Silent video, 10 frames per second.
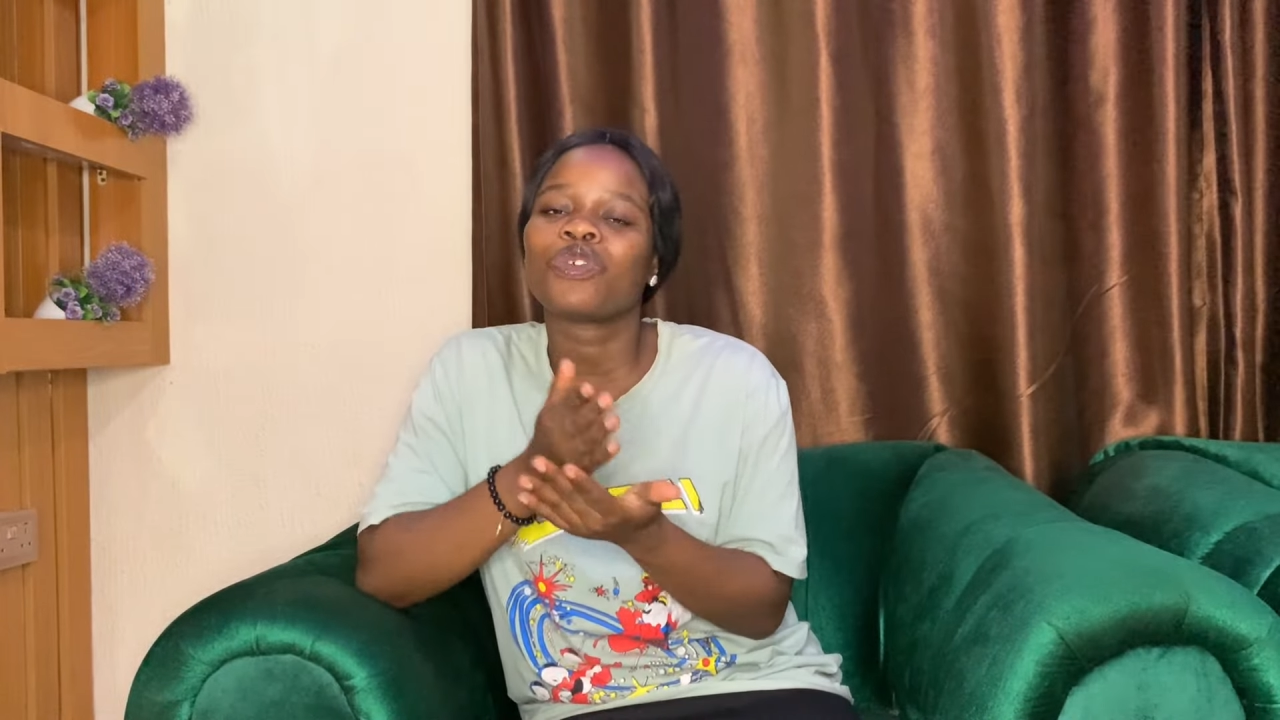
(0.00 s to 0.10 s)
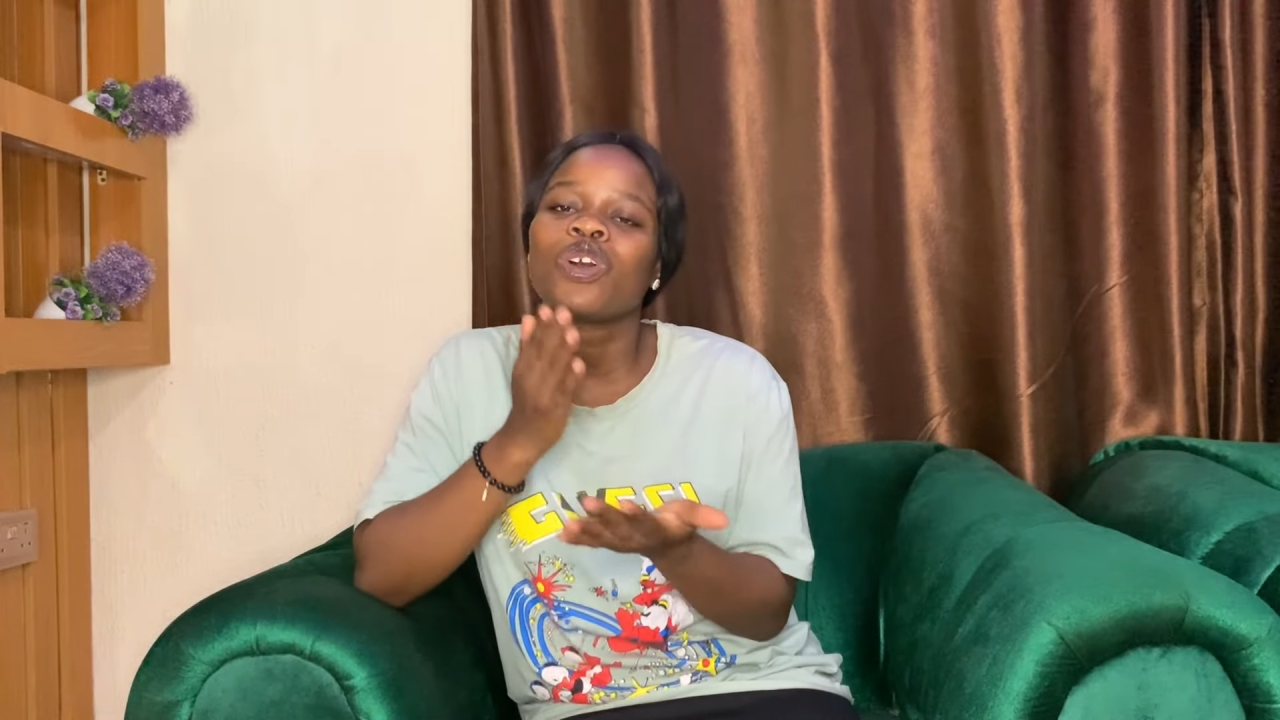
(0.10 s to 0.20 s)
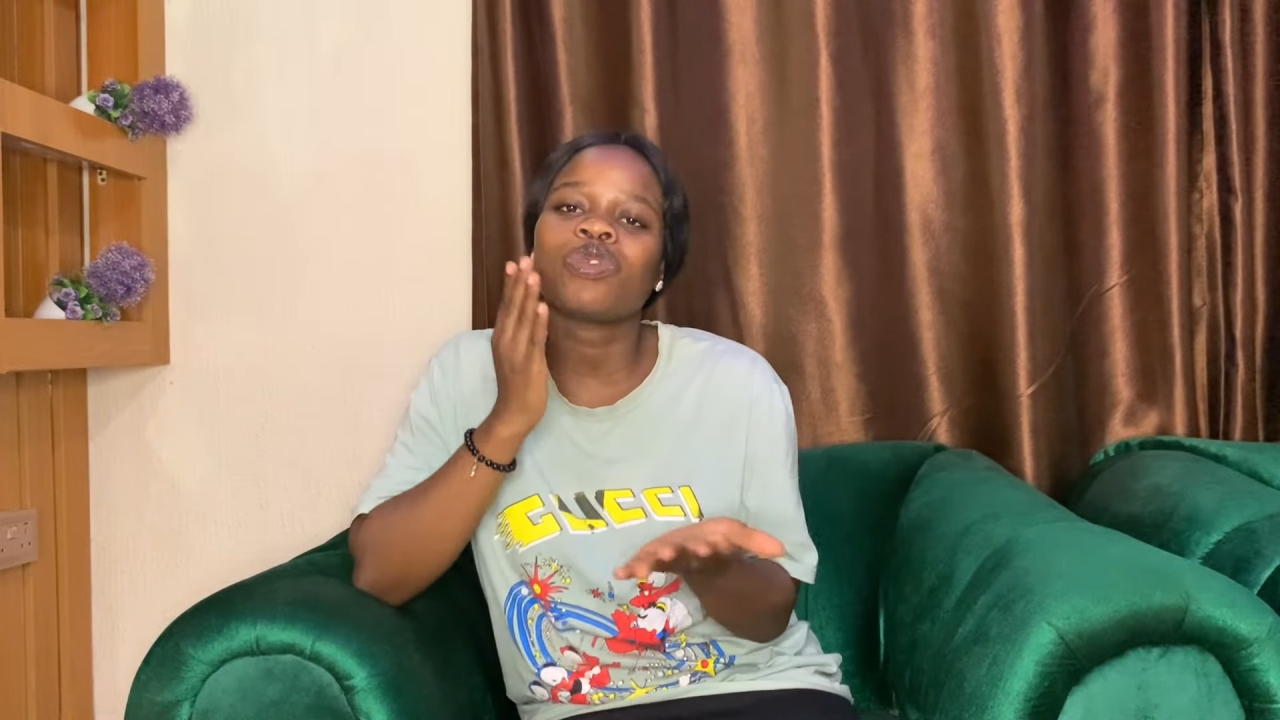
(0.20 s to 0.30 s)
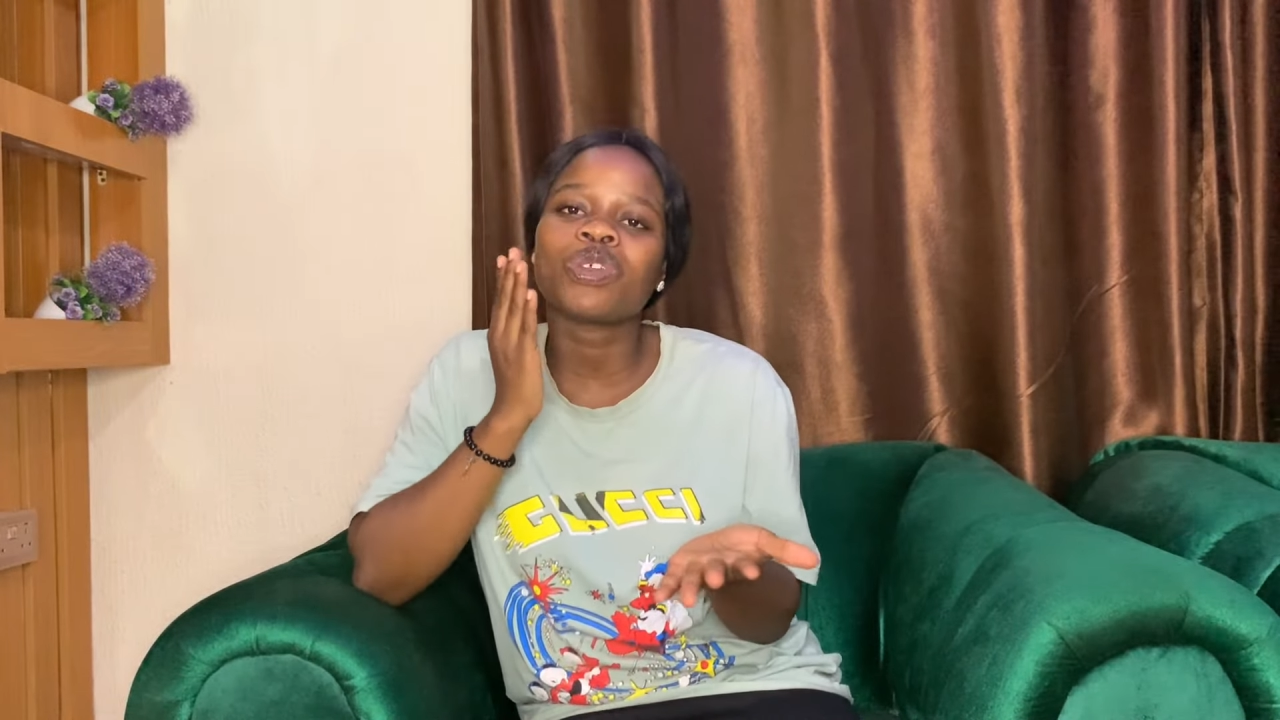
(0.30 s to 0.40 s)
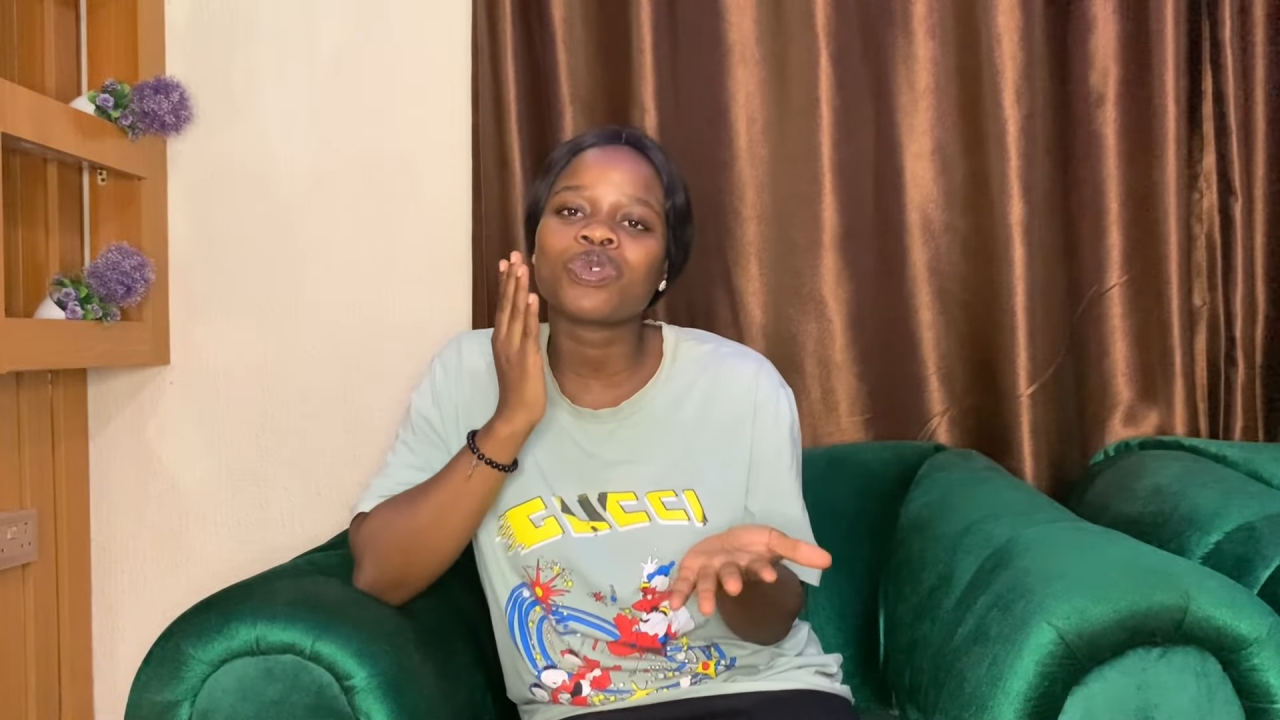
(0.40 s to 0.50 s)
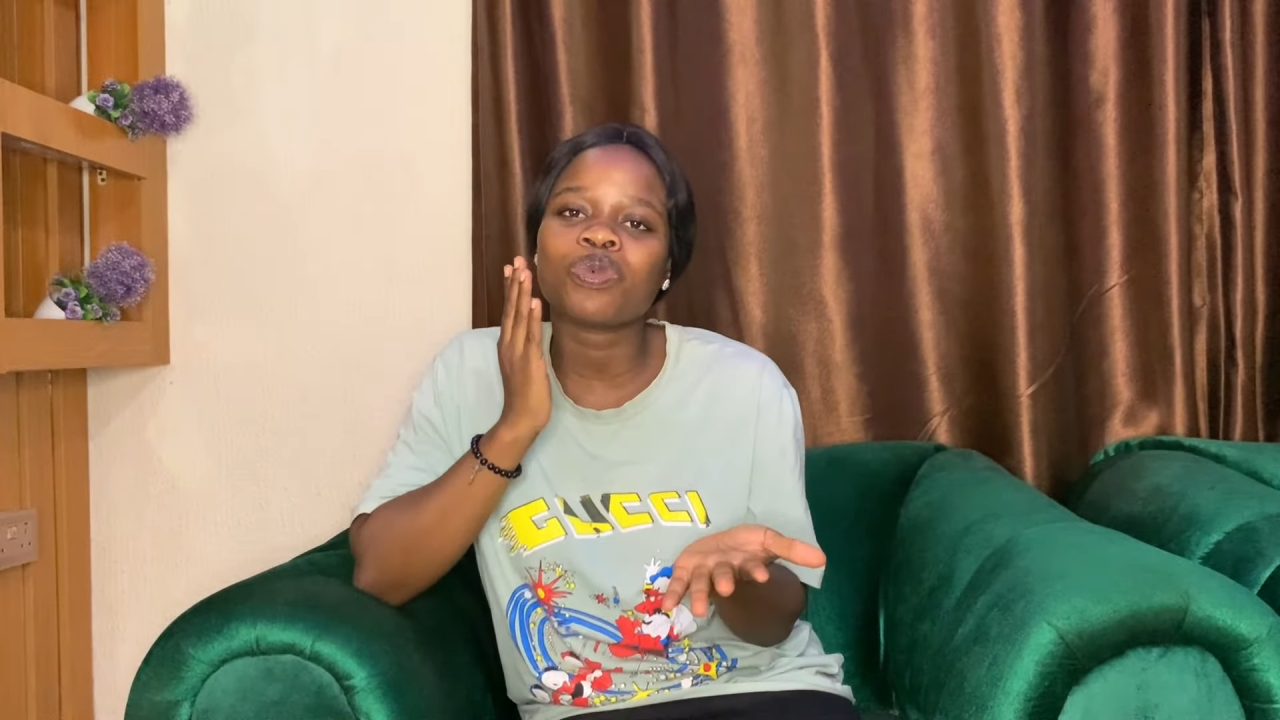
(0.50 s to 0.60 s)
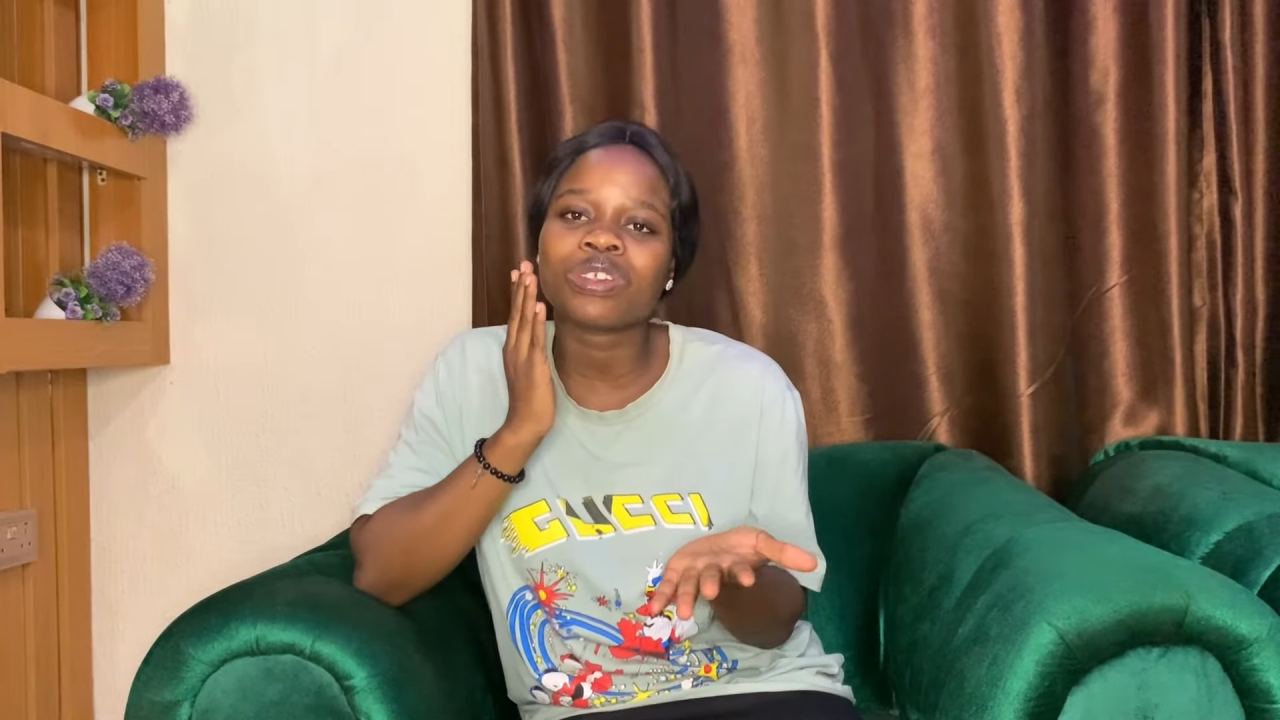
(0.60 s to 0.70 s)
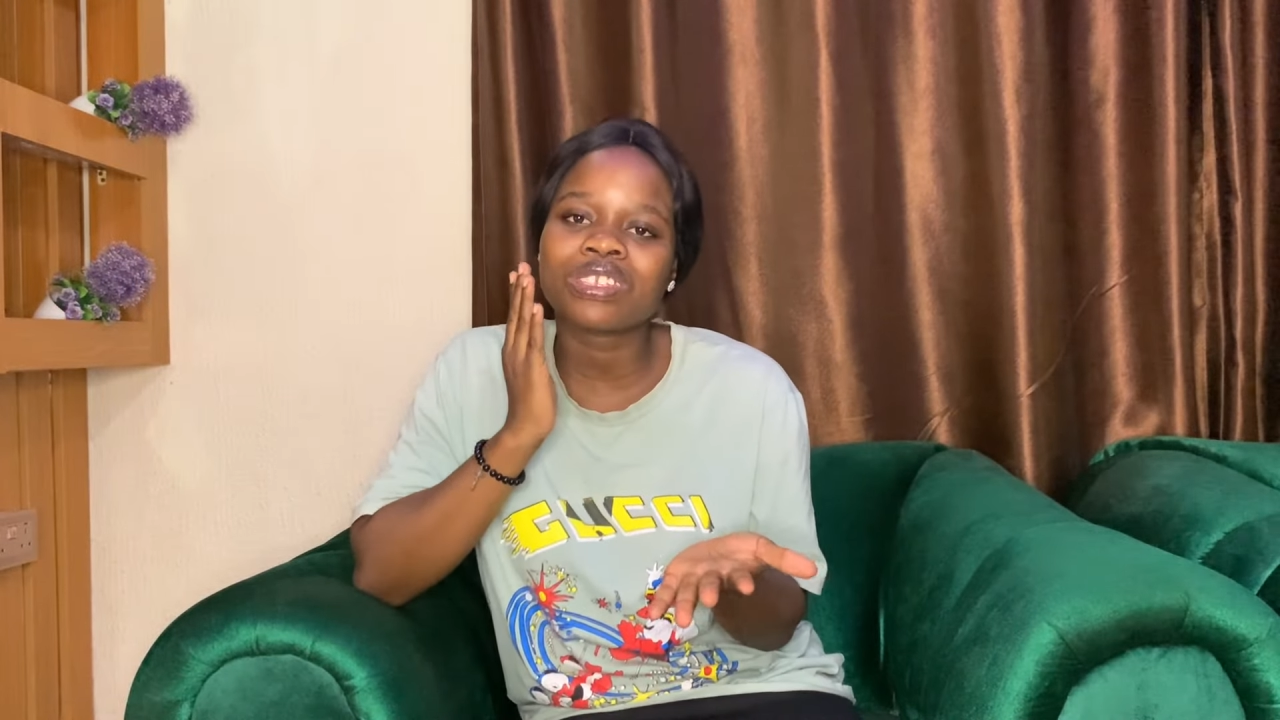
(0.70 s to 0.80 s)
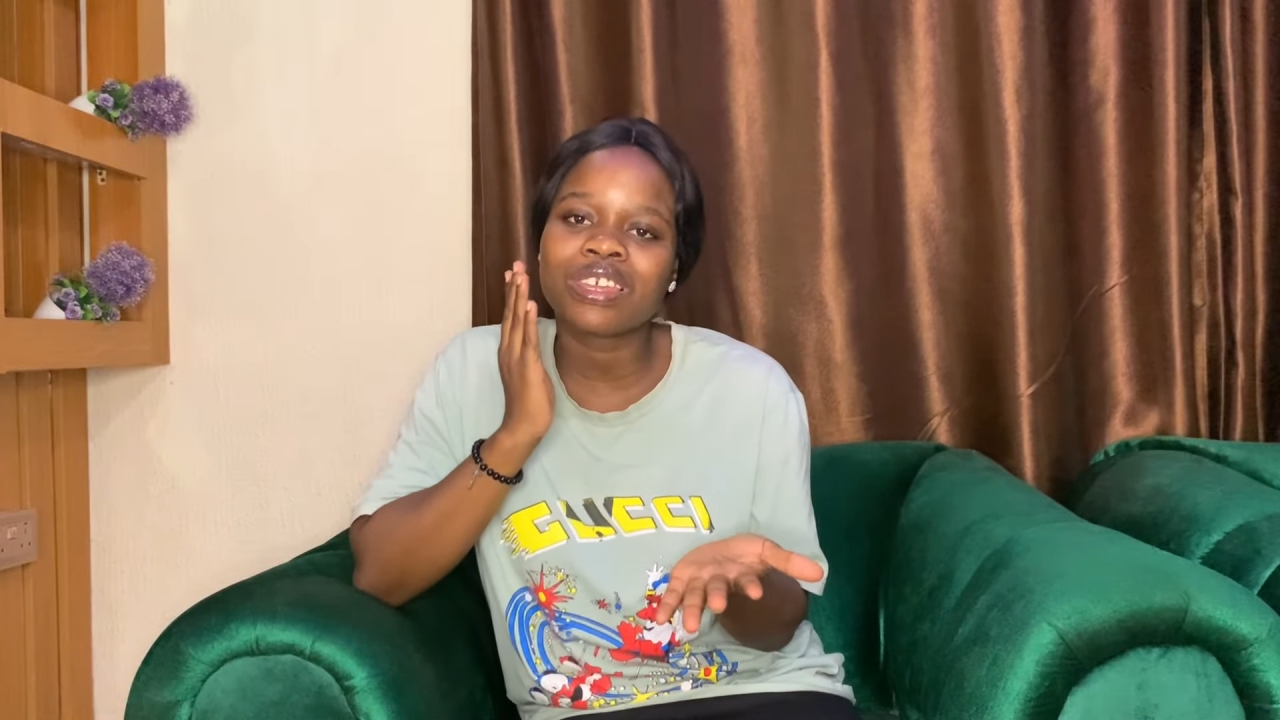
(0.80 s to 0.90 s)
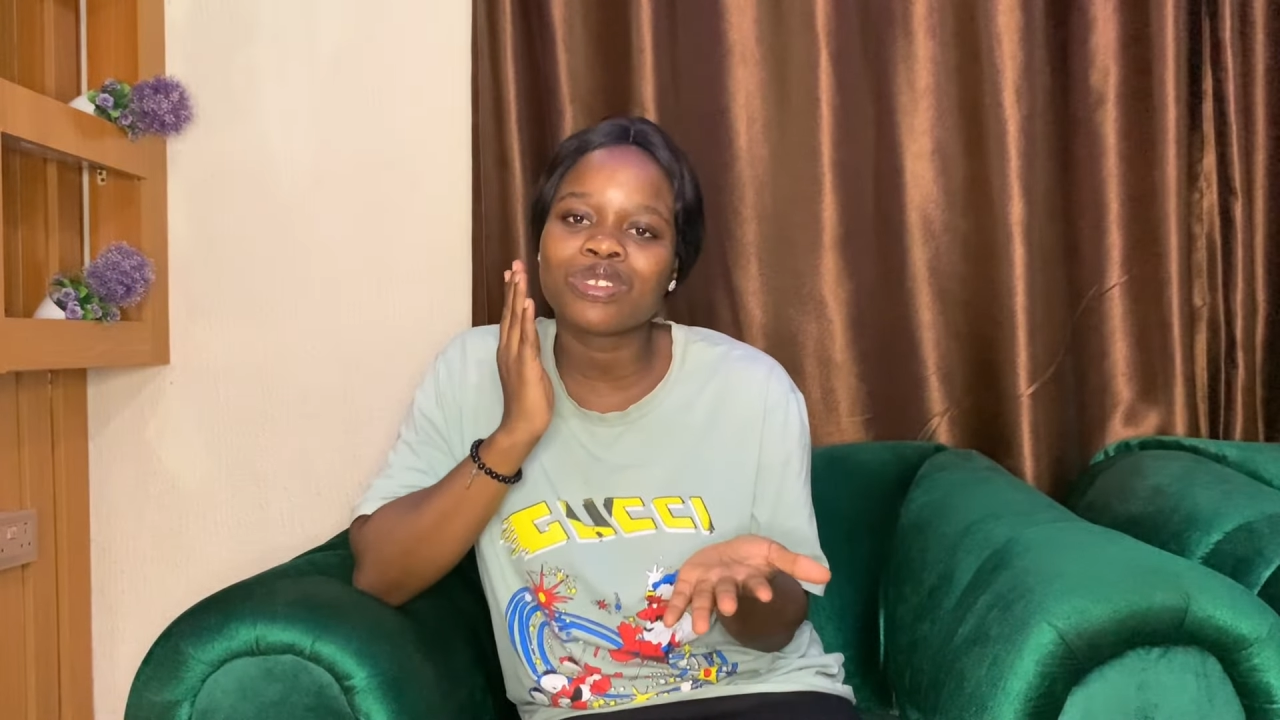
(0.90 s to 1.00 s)
always
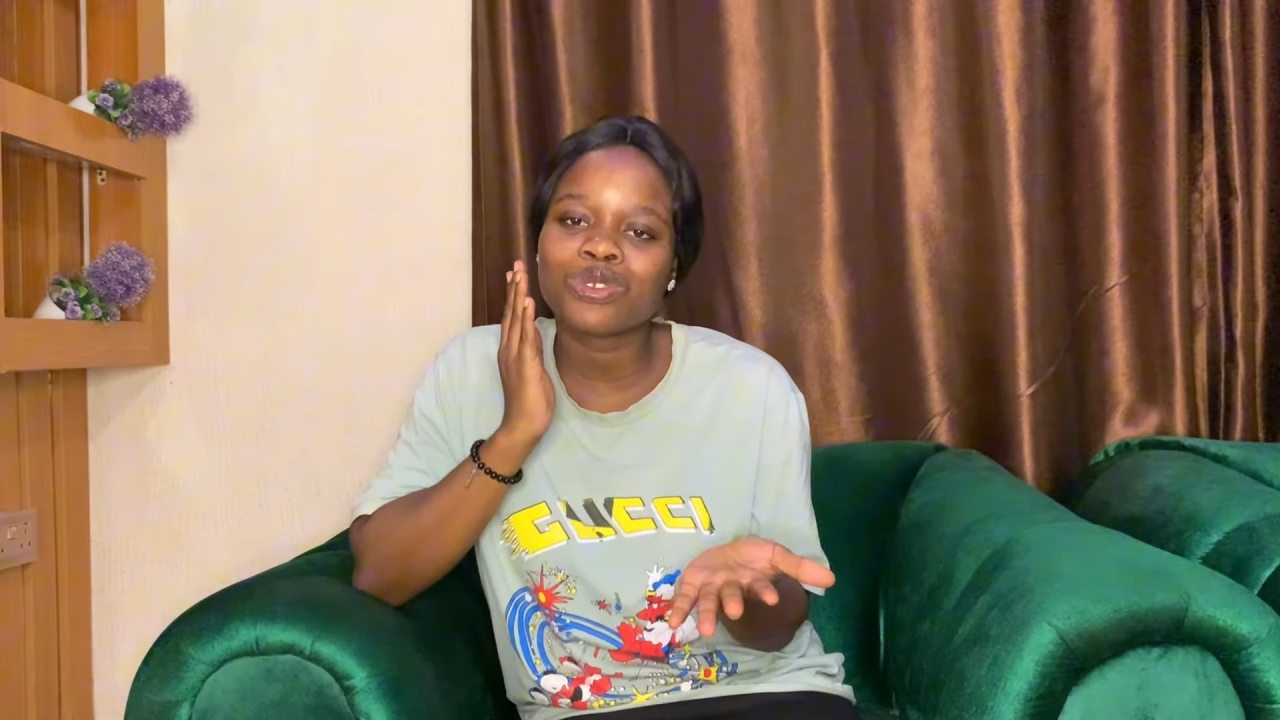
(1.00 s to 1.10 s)
wanted